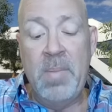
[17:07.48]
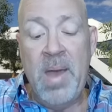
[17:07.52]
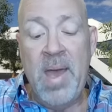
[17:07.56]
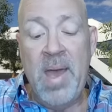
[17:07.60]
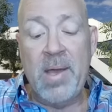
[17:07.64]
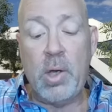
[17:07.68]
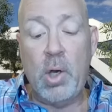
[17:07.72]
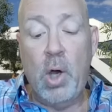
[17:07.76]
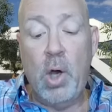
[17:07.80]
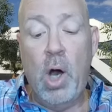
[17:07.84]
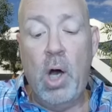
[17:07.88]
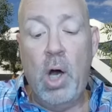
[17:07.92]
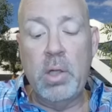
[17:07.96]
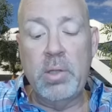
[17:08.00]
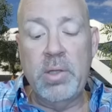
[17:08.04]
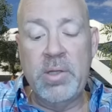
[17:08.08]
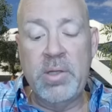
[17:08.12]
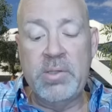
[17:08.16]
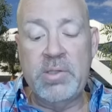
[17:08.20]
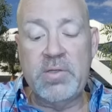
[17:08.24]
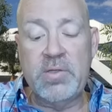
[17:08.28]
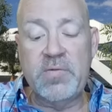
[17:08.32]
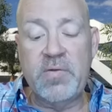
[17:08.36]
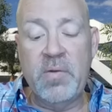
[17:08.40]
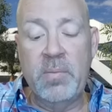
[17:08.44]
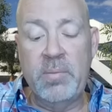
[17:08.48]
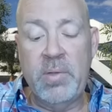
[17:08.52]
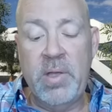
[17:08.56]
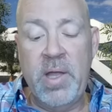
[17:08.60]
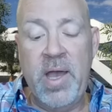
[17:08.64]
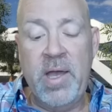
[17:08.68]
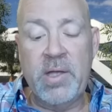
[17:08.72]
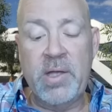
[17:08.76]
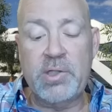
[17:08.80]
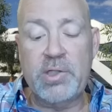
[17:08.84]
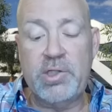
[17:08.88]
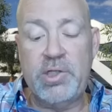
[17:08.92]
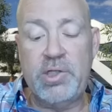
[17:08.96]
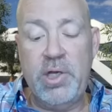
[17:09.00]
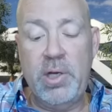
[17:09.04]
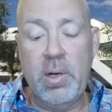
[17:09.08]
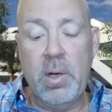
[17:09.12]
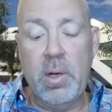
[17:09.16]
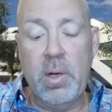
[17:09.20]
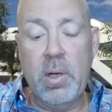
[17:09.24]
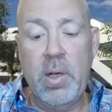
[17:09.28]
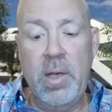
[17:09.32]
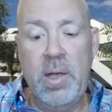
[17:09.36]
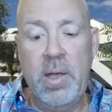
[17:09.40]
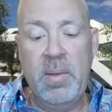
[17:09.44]
Mac Hollins from last
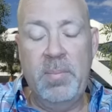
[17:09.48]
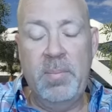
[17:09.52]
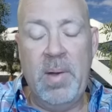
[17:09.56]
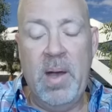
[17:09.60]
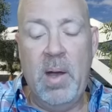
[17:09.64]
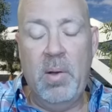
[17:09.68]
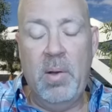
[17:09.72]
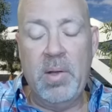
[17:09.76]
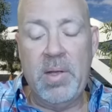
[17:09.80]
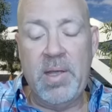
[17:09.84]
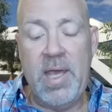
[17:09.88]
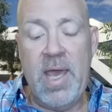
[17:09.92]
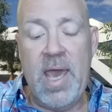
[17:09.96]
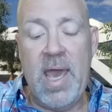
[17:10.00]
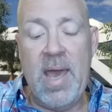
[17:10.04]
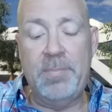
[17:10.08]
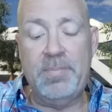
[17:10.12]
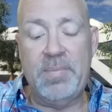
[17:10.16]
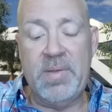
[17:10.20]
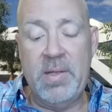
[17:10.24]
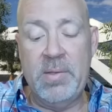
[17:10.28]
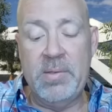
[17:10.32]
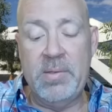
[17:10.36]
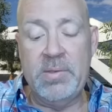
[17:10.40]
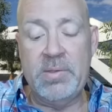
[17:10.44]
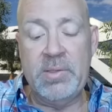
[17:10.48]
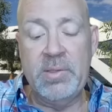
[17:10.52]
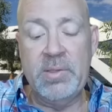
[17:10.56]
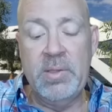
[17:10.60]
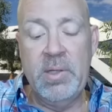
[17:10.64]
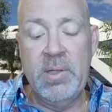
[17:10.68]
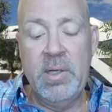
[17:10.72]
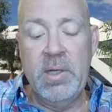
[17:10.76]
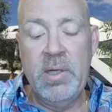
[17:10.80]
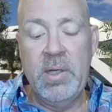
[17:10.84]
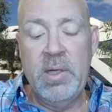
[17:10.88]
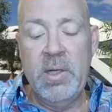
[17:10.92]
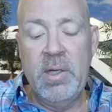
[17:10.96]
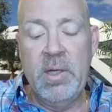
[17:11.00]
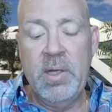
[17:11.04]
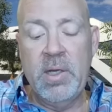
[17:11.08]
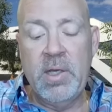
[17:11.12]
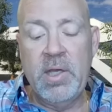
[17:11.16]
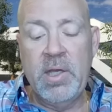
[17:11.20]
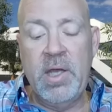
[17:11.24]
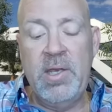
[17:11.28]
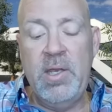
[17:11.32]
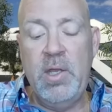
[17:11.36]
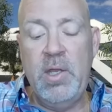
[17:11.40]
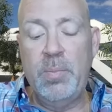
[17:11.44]
year and about captains.
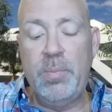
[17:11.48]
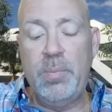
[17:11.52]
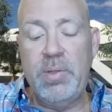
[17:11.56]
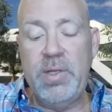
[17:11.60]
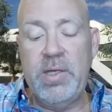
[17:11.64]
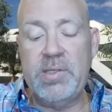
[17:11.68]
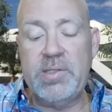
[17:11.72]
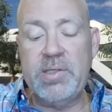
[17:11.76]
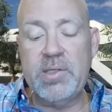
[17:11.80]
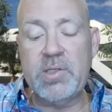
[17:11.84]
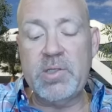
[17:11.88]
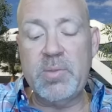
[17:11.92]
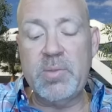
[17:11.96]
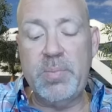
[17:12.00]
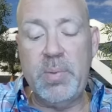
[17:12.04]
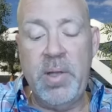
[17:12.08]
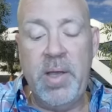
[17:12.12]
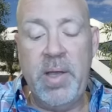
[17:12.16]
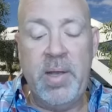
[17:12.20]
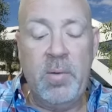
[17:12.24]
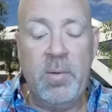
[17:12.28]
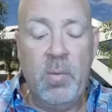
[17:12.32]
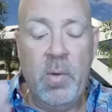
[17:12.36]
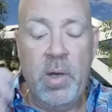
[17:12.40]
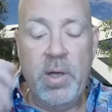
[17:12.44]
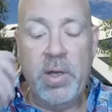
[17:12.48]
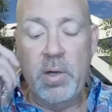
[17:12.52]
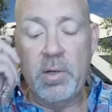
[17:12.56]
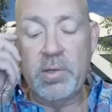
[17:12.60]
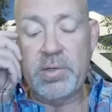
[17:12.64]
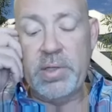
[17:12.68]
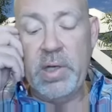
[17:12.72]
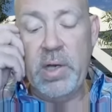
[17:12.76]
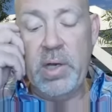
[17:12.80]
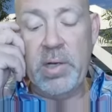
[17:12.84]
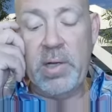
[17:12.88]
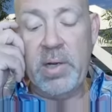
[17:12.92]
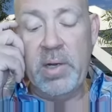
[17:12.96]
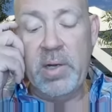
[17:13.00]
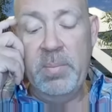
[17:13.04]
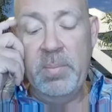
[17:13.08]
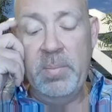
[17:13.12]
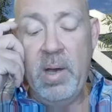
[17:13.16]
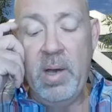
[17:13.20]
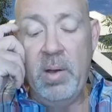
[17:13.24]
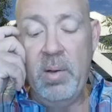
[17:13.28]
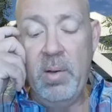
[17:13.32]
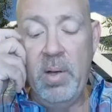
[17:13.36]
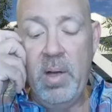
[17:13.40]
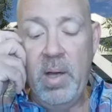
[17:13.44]
Can you please explain what you're talking
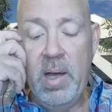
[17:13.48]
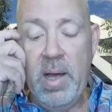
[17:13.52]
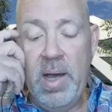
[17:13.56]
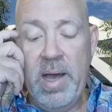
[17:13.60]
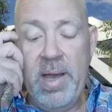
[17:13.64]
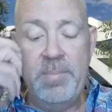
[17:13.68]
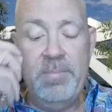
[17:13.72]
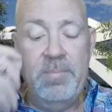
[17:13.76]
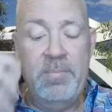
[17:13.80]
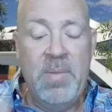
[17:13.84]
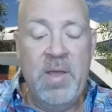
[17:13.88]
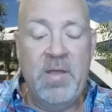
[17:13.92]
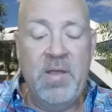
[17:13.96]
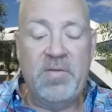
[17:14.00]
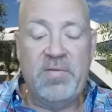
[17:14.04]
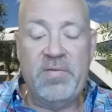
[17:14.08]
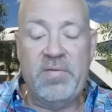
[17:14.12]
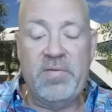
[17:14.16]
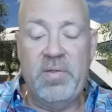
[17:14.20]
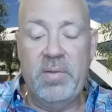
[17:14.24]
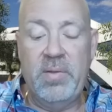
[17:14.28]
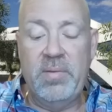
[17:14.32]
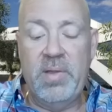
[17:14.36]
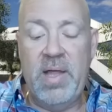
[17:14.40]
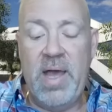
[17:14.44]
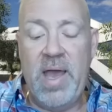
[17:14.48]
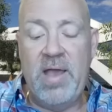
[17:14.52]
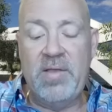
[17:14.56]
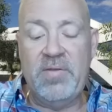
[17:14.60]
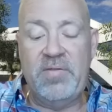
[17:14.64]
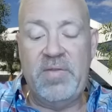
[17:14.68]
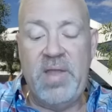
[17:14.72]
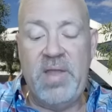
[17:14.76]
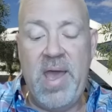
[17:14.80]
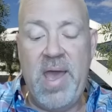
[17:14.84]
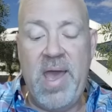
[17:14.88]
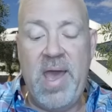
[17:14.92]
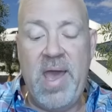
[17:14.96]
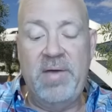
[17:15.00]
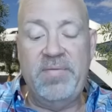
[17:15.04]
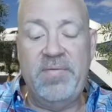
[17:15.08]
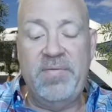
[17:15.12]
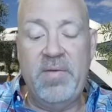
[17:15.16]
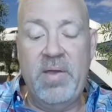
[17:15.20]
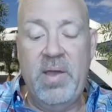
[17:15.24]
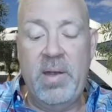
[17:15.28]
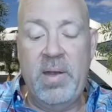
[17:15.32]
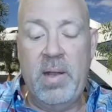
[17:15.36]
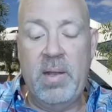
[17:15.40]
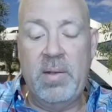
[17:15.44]
about? I missed the last
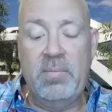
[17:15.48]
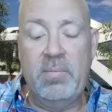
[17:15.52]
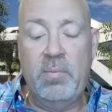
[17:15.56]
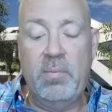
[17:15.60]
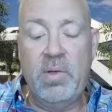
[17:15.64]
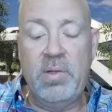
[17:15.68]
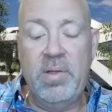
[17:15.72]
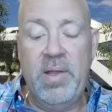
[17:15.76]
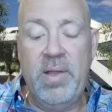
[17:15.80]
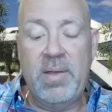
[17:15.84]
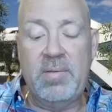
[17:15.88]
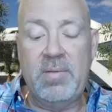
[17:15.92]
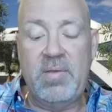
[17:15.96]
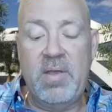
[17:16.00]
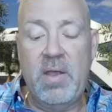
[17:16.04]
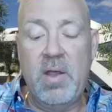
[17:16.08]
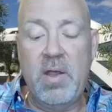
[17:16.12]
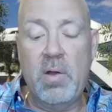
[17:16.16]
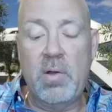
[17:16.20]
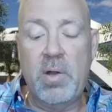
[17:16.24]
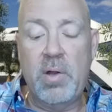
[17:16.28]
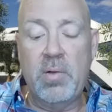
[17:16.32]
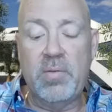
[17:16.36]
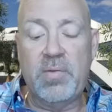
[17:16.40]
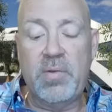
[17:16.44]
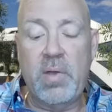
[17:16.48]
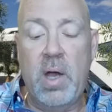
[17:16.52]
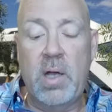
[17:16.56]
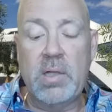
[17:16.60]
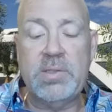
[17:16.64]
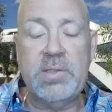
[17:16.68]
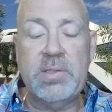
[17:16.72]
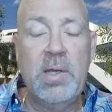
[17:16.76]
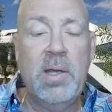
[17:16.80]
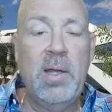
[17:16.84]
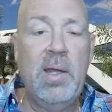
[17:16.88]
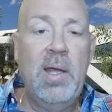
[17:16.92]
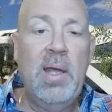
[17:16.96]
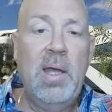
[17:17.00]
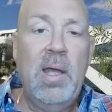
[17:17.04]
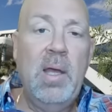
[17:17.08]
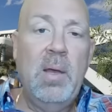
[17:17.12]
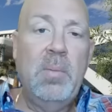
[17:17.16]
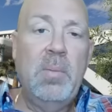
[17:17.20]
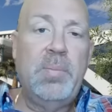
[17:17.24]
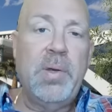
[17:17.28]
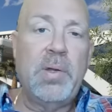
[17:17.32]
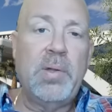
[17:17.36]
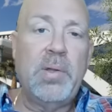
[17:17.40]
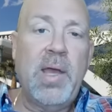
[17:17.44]
half and I would like to hear your thoughts."
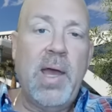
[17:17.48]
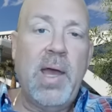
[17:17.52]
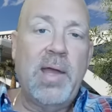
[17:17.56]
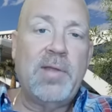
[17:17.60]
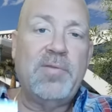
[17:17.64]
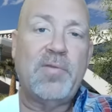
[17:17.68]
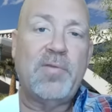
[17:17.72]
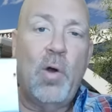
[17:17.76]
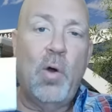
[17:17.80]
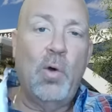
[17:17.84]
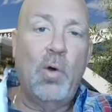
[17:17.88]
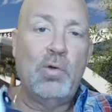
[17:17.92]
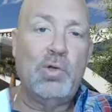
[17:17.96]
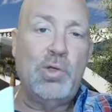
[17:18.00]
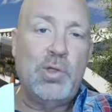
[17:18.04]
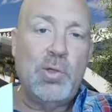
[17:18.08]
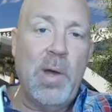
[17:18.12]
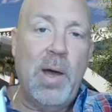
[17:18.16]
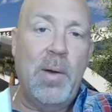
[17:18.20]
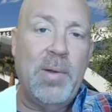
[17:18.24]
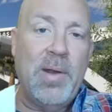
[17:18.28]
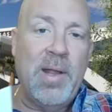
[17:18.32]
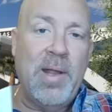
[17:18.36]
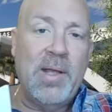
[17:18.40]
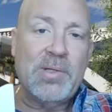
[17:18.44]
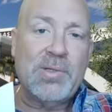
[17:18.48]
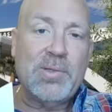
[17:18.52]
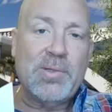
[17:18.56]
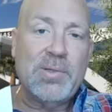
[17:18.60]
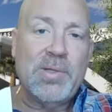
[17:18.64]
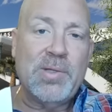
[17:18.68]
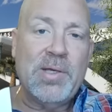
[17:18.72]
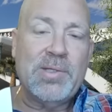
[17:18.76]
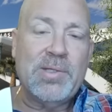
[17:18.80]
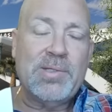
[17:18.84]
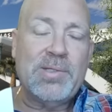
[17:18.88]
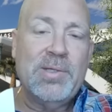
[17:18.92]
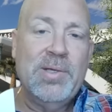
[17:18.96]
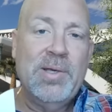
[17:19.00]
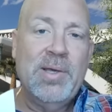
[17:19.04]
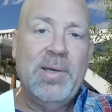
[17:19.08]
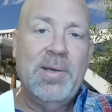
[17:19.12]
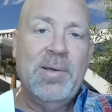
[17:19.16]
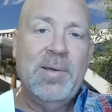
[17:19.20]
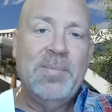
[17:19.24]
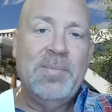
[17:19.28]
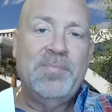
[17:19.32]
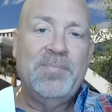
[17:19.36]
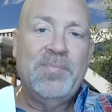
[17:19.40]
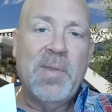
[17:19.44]
Billy, I told you I would answer this
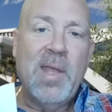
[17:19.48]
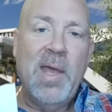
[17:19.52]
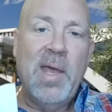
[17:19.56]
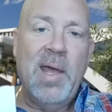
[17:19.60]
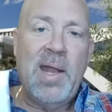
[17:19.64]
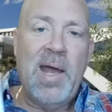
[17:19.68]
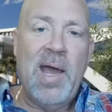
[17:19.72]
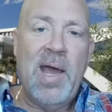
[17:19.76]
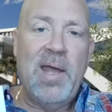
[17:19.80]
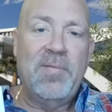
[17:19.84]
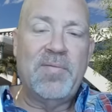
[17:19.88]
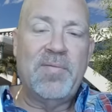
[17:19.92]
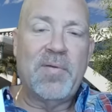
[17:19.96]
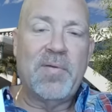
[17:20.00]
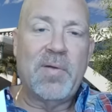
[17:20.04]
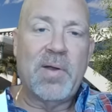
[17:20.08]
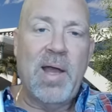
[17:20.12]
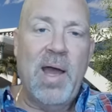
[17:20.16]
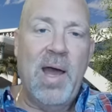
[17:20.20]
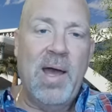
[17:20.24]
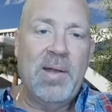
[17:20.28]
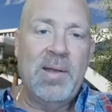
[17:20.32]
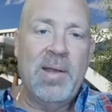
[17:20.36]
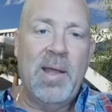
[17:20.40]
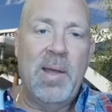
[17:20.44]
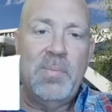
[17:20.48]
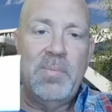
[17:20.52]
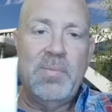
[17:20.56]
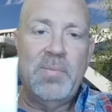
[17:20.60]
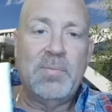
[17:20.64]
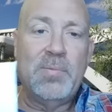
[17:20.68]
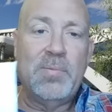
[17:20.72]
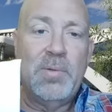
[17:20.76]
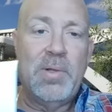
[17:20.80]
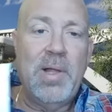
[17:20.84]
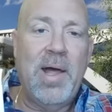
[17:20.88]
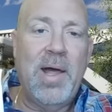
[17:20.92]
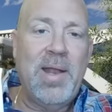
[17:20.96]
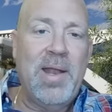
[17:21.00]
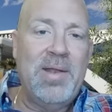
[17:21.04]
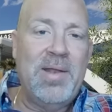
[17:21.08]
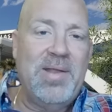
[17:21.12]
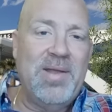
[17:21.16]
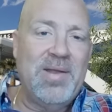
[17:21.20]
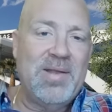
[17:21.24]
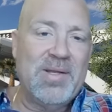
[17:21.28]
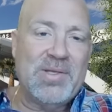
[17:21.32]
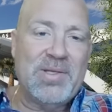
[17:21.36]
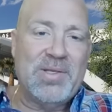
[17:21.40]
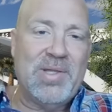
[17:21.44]
and I had forgotten. I'm glad
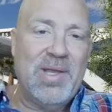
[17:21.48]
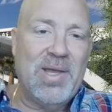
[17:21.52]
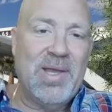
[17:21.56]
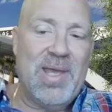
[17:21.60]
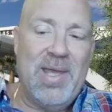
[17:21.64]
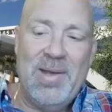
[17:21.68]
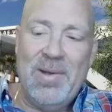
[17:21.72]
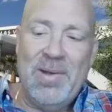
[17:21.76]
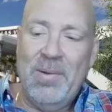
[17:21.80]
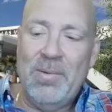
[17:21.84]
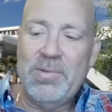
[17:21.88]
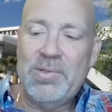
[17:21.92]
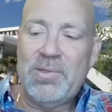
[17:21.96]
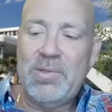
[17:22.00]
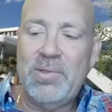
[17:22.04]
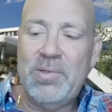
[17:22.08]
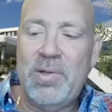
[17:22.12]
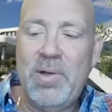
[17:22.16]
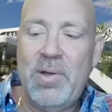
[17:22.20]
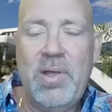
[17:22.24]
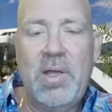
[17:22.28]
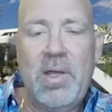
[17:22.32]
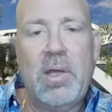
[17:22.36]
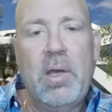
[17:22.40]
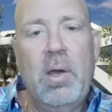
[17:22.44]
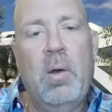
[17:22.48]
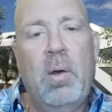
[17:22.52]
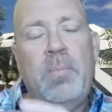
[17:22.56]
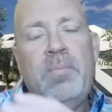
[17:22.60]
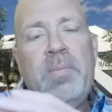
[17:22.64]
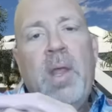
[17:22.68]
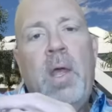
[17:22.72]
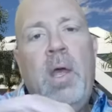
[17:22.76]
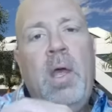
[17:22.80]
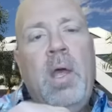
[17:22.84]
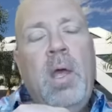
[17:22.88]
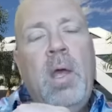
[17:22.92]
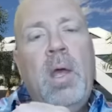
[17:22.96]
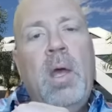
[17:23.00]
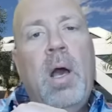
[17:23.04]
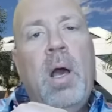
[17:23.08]
I did a sticky note. So there you go.